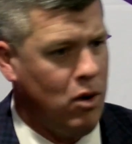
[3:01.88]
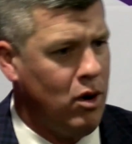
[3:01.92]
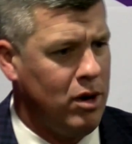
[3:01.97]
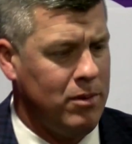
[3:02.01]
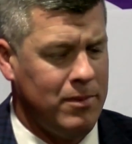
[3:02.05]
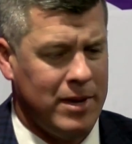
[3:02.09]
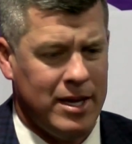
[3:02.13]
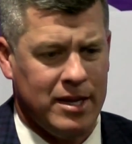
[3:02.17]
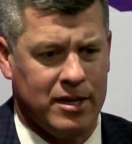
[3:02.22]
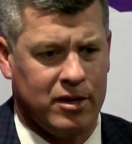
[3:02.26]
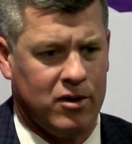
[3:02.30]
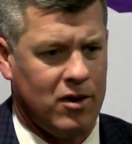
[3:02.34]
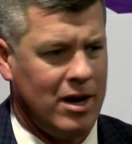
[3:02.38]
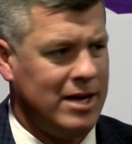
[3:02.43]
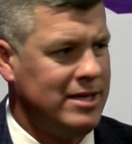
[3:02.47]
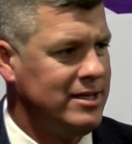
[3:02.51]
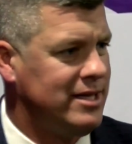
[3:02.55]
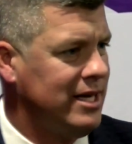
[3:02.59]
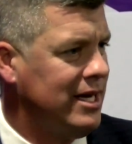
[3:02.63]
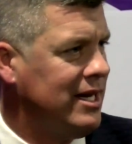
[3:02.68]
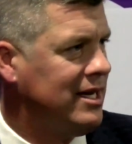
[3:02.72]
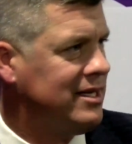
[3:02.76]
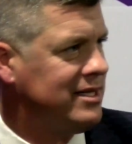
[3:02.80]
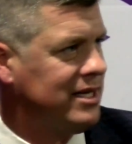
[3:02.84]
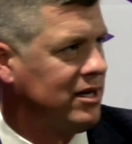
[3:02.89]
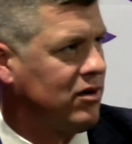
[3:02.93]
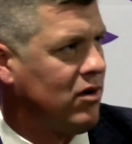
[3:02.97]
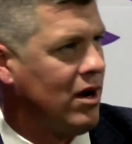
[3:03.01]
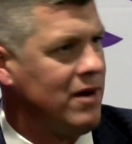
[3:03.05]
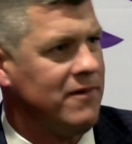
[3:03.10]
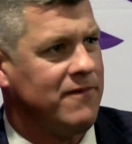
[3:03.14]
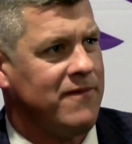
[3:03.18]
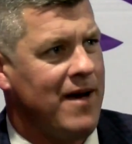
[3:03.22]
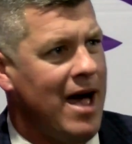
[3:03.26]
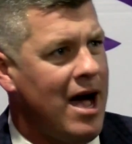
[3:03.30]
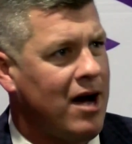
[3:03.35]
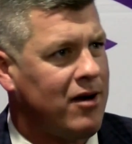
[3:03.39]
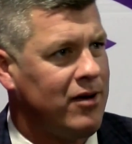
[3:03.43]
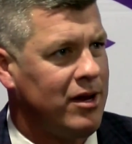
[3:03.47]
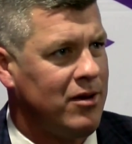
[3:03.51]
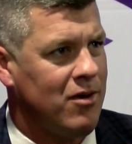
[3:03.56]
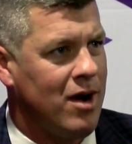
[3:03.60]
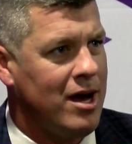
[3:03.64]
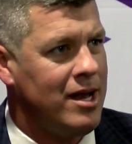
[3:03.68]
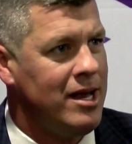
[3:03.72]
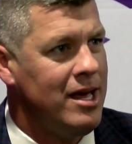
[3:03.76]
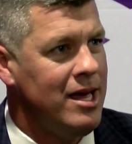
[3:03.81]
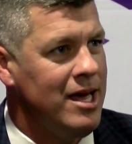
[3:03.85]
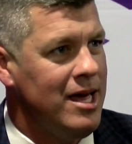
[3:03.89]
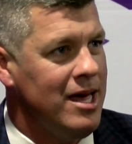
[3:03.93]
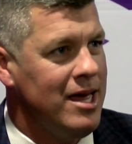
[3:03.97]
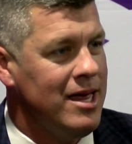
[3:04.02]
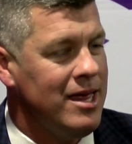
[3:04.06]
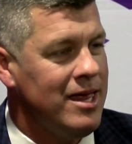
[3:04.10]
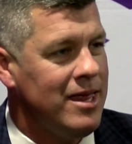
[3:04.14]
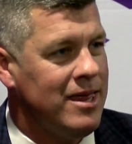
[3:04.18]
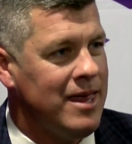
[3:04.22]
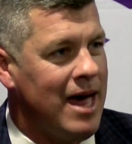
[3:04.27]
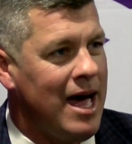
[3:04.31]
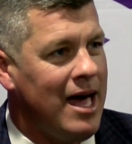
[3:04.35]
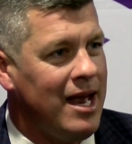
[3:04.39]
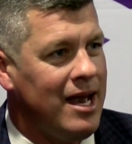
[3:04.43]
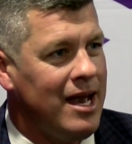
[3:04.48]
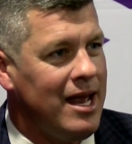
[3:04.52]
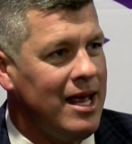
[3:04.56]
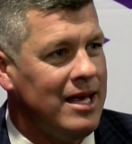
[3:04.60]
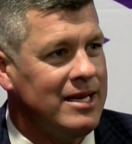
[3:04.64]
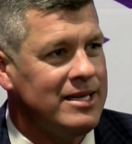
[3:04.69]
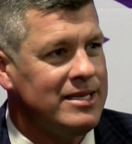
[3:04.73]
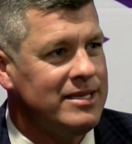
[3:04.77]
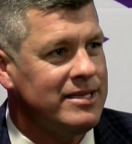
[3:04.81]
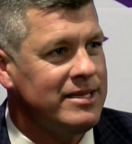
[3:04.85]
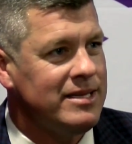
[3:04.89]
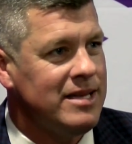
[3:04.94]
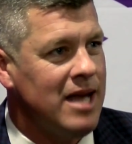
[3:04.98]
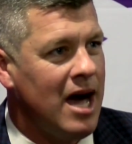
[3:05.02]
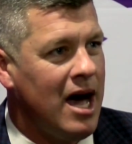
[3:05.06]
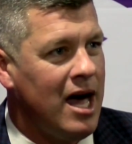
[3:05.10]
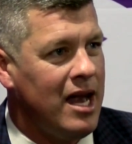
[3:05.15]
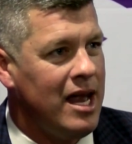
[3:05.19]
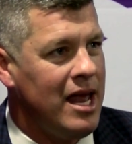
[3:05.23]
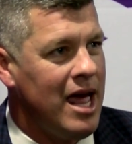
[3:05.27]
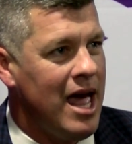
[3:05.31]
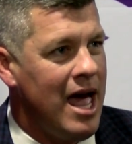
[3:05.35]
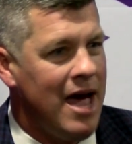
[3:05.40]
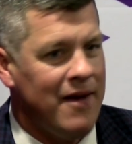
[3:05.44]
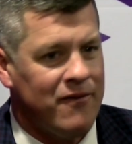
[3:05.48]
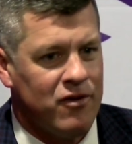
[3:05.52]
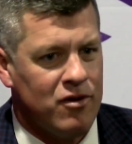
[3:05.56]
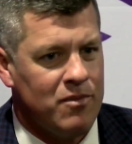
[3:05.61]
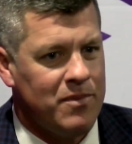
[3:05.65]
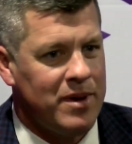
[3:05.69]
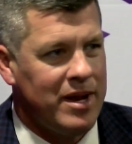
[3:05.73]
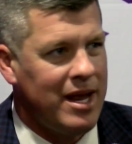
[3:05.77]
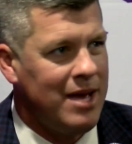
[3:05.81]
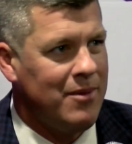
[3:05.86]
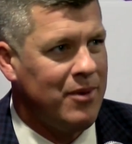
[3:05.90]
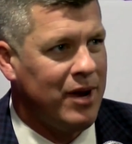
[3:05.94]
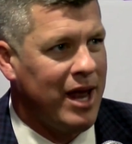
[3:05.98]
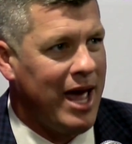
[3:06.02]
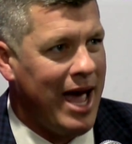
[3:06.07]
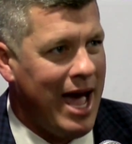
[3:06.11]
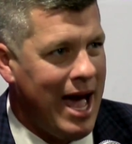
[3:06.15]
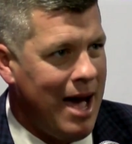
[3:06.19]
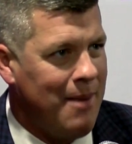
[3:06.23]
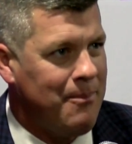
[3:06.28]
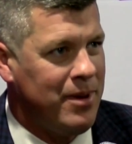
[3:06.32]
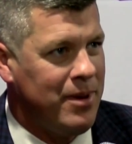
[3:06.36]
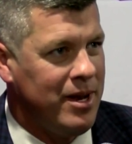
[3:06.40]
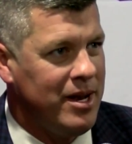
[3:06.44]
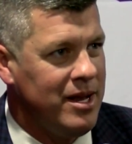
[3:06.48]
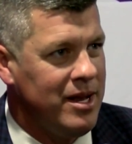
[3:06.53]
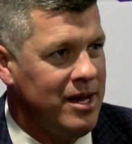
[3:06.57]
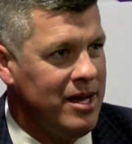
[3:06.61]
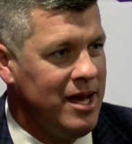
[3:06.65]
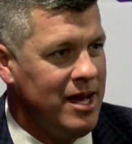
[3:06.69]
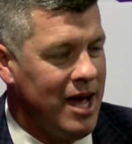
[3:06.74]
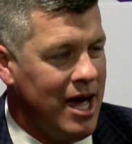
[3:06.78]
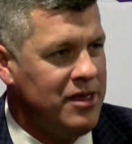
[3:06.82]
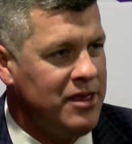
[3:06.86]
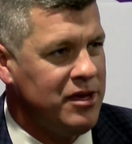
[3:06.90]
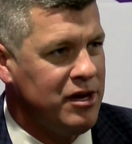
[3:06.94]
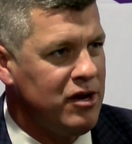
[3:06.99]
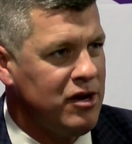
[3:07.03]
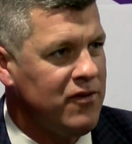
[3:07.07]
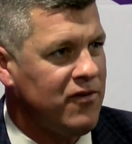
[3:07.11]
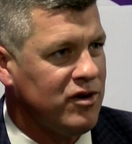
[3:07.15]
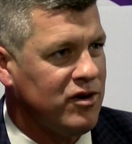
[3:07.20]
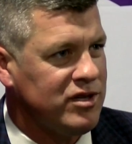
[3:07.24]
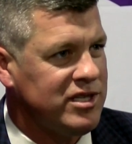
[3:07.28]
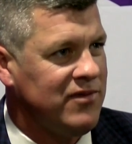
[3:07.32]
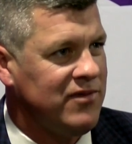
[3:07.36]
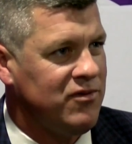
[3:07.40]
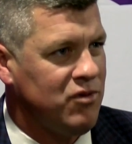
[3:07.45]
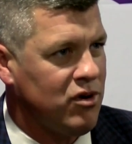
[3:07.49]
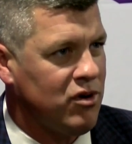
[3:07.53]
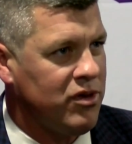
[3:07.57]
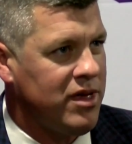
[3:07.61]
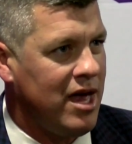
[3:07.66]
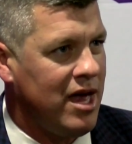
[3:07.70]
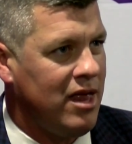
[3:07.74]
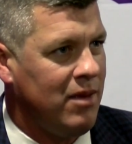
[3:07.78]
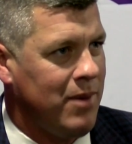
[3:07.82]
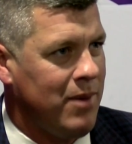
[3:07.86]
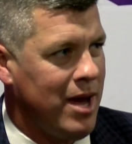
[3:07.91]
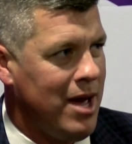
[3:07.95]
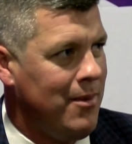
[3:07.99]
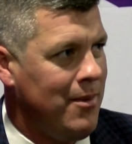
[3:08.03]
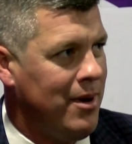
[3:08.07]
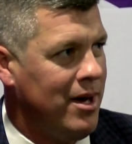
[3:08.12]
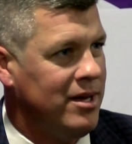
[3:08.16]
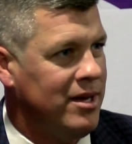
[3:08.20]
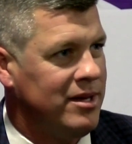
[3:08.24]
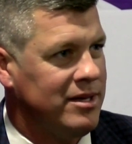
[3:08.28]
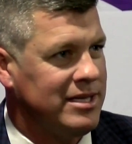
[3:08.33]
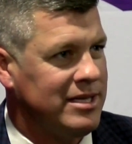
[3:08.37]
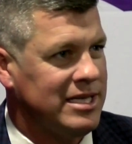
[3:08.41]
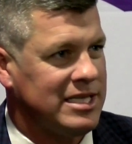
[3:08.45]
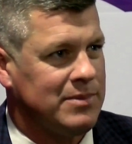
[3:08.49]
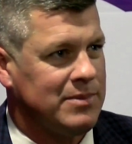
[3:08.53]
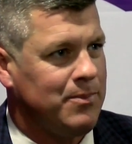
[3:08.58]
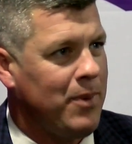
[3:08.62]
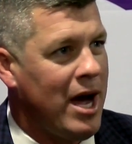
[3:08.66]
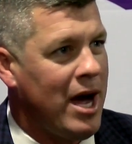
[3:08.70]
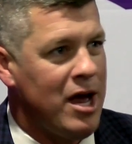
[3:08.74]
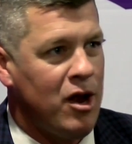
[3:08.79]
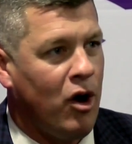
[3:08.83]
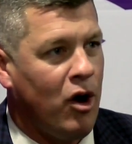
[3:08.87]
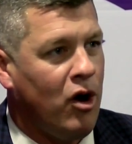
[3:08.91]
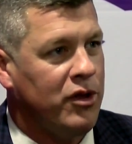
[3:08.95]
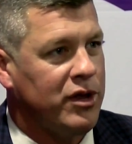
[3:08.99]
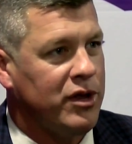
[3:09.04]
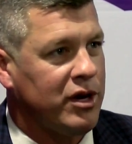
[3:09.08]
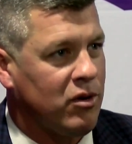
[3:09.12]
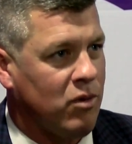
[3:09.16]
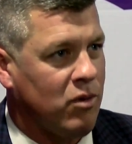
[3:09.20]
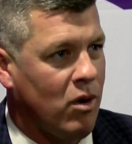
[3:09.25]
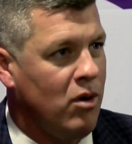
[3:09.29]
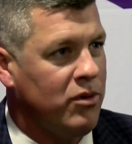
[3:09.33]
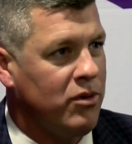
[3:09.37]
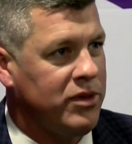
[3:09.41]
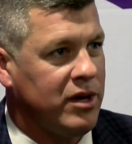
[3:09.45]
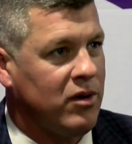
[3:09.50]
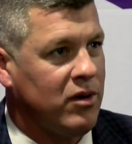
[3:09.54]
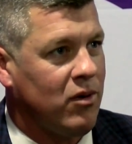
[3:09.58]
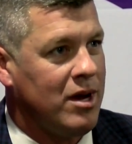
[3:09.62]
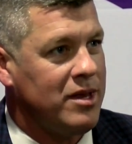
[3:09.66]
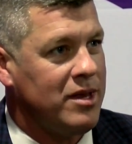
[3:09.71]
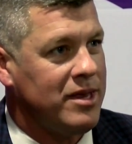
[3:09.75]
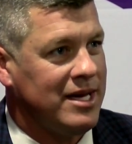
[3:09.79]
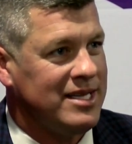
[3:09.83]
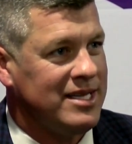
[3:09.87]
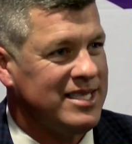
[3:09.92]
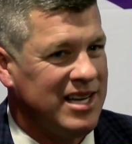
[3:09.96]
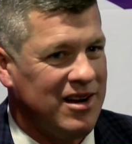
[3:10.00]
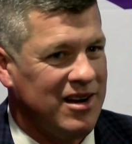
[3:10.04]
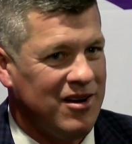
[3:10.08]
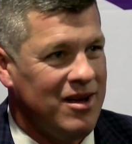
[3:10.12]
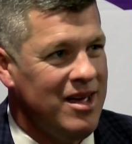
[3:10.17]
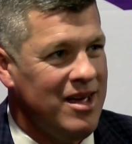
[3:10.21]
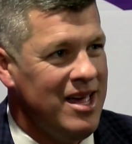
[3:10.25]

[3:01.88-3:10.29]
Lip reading: and meet the great deans and great faculty, right? That has not ever been able to happen at the University of North Alabama, despite all the growth and great things here.